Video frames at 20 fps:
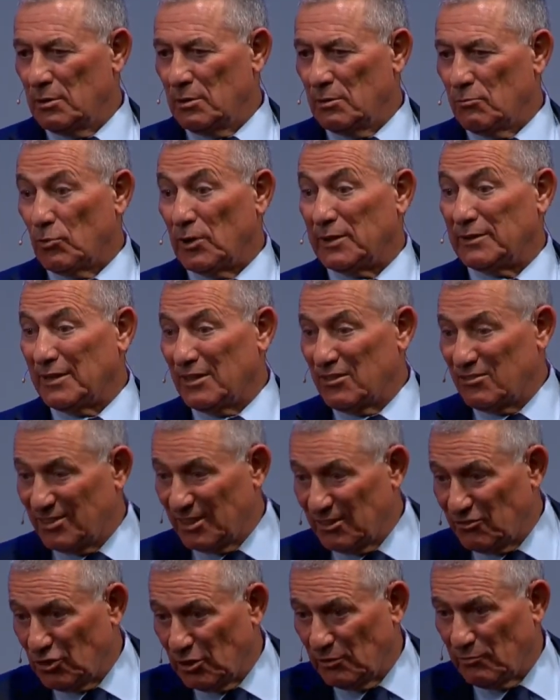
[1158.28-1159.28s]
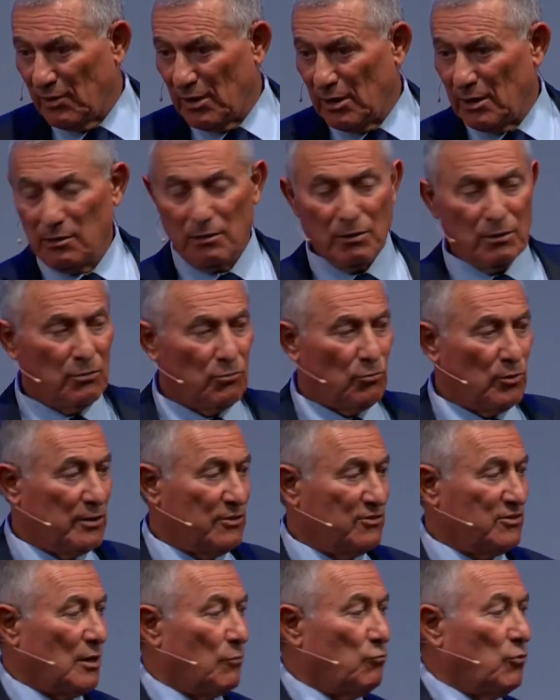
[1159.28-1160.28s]
when they see Shiva, when
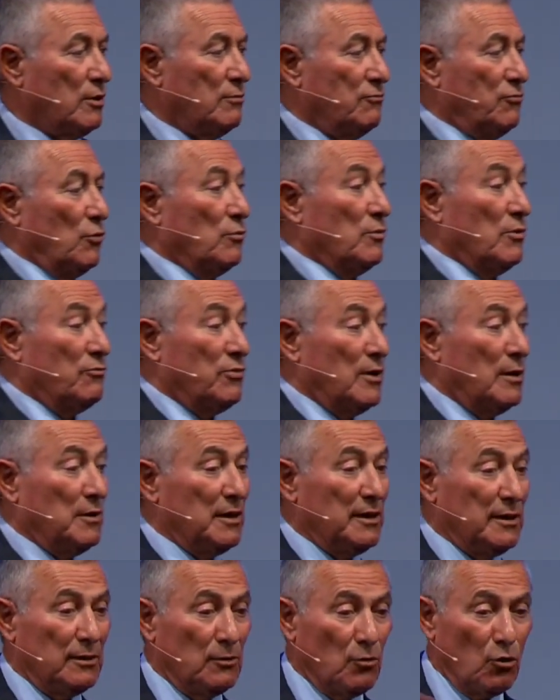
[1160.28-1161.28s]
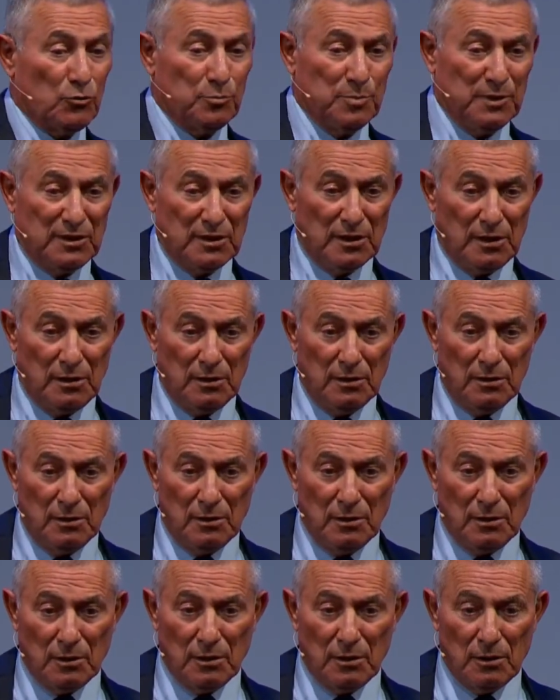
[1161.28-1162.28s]
someone from the family in hospital,
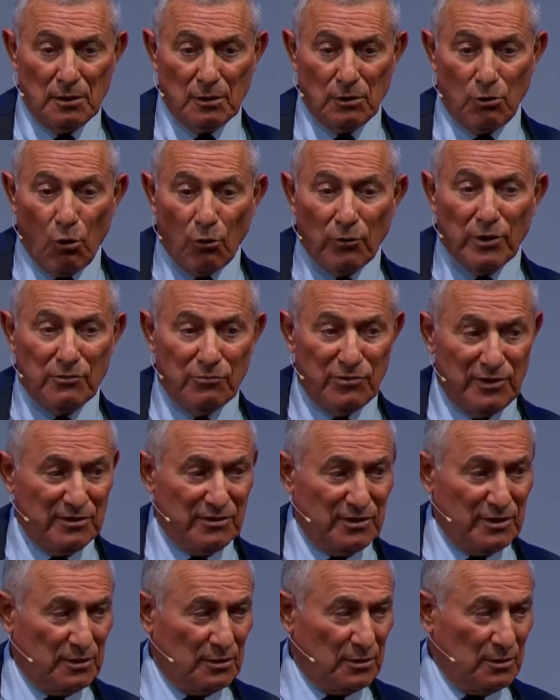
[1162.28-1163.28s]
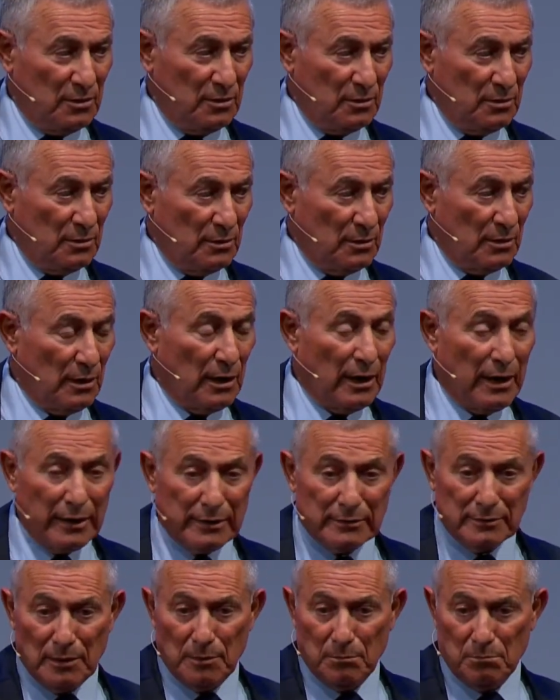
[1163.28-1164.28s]
go and visit,
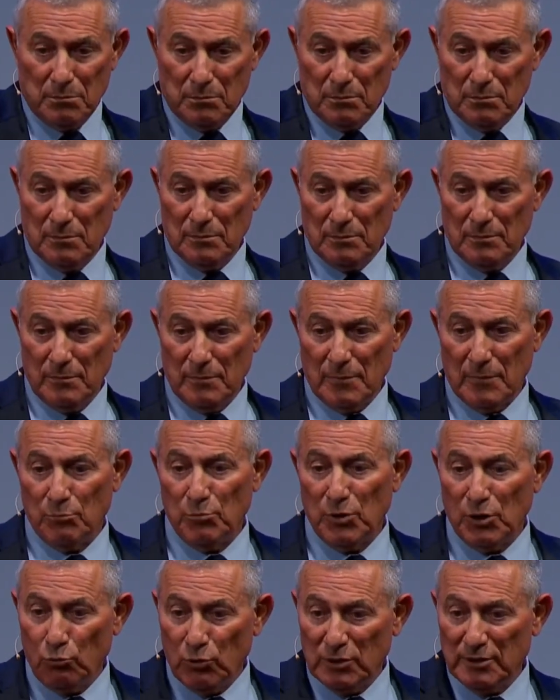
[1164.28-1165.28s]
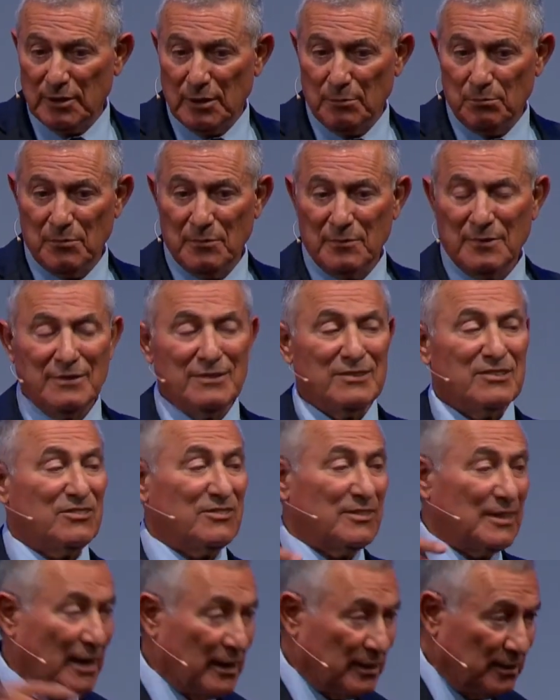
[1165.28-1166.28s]
hug them, be with them,
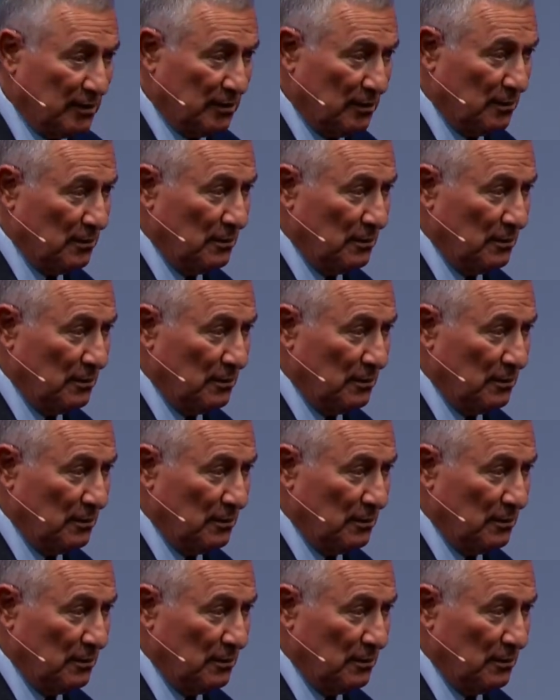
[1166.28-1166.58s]
study